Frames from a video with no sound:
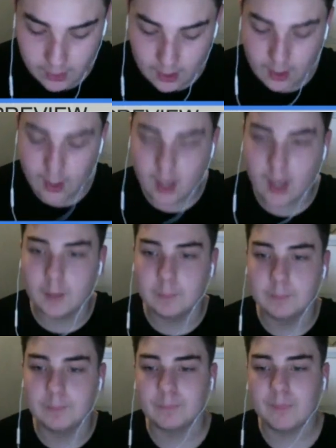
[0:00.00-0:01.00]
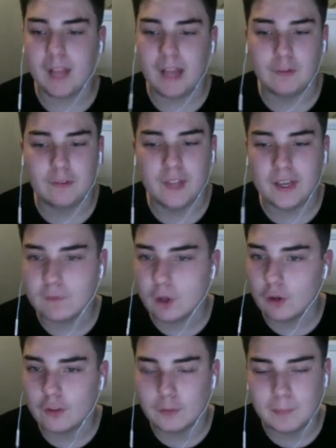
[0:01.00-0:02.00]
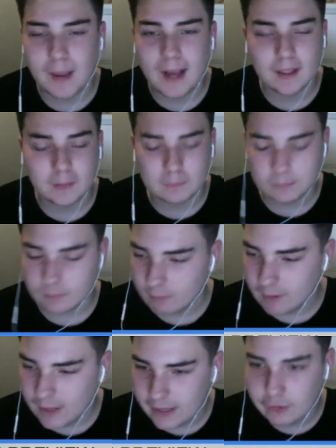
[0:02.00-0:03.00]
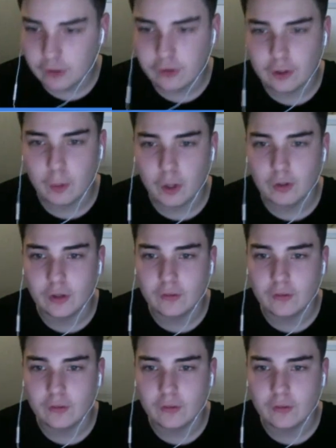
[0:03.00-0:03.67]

As we said, if Costa's back, he should do wonders.